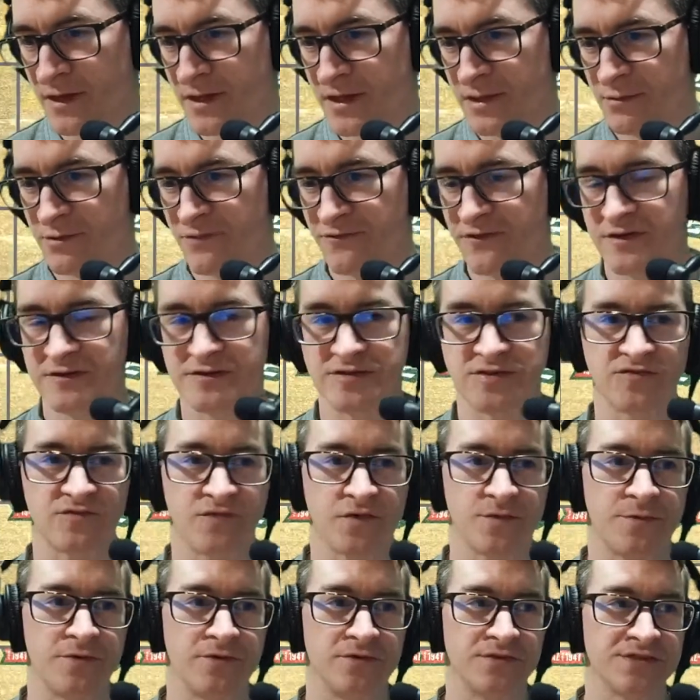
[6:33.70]
There were various
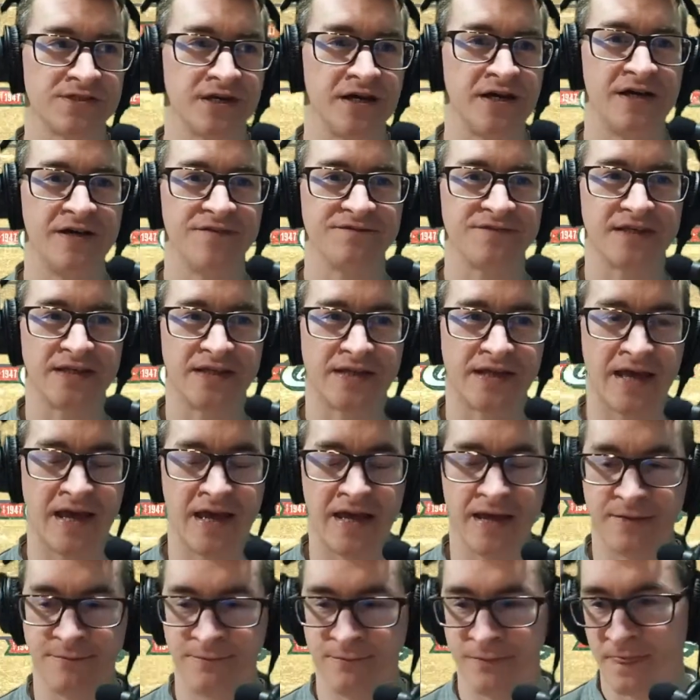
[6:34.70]
reports after the
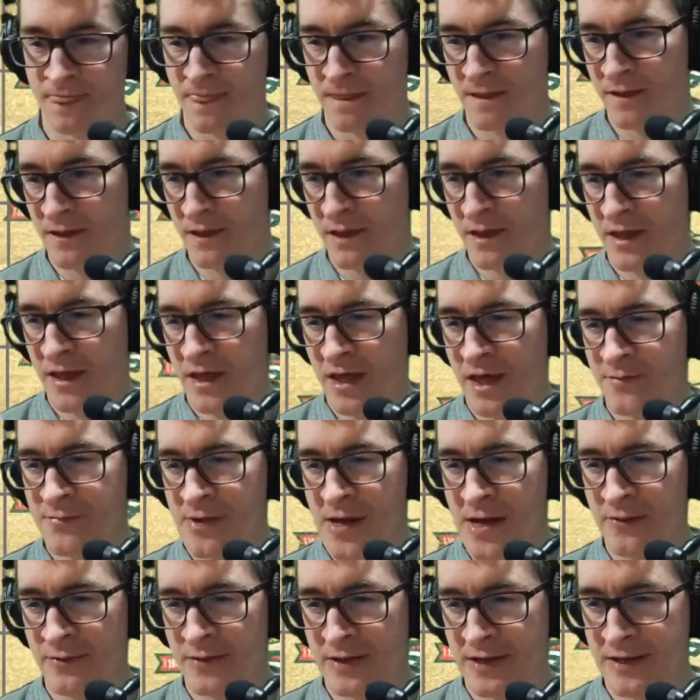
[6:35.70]
game
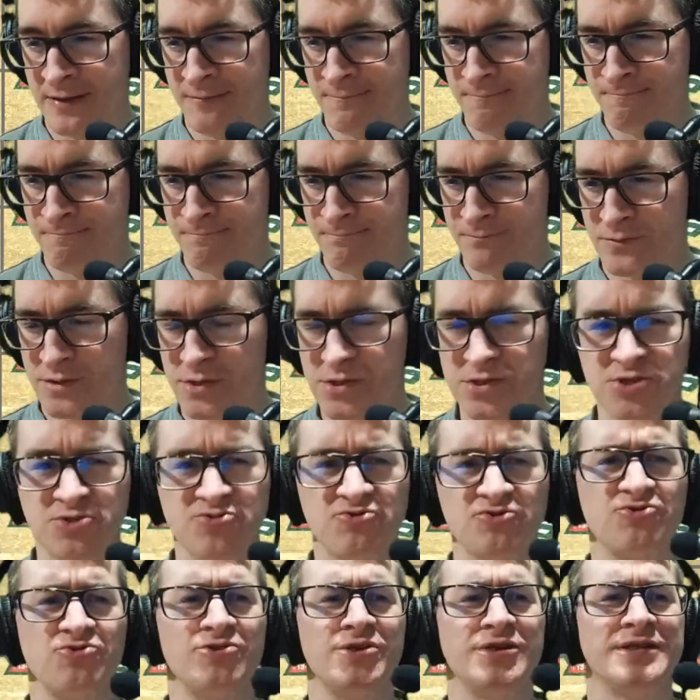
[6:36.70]
about him just
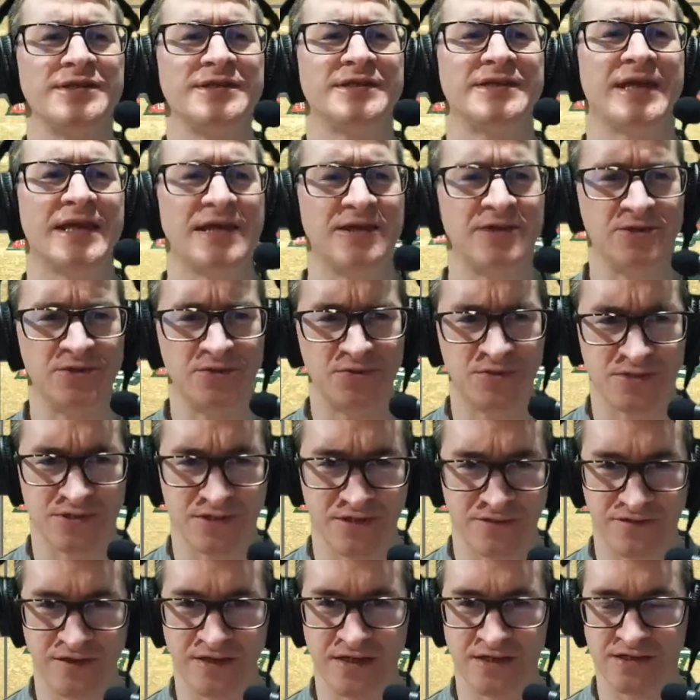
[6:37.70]
trying to get used
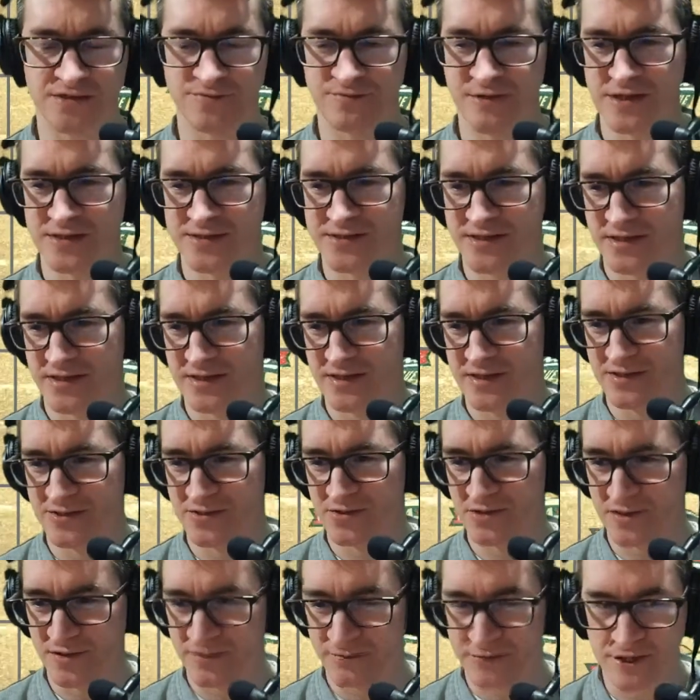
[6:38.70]
to things, basically. He's
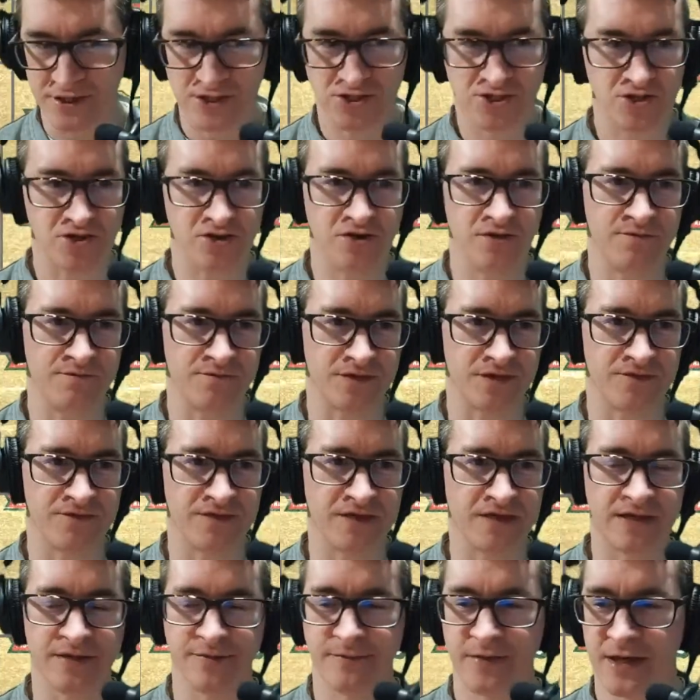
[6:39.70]
got the pitch com to
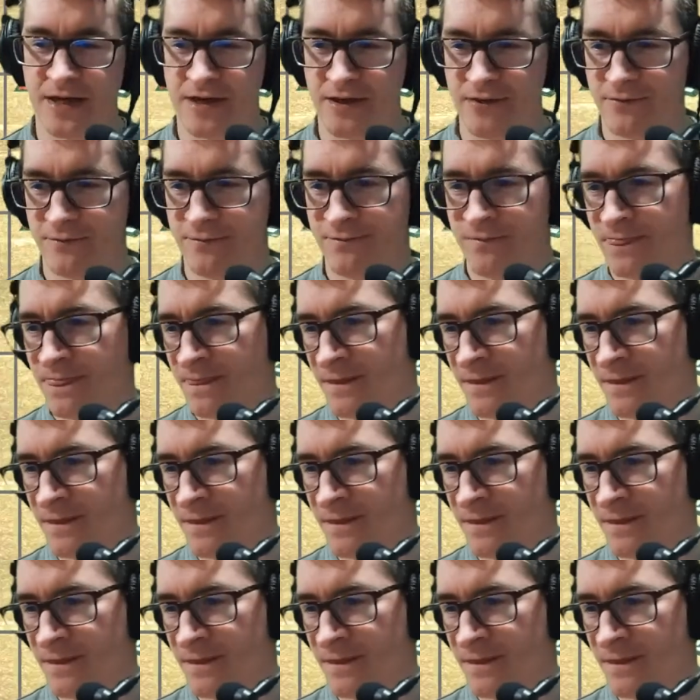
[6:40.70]
think about,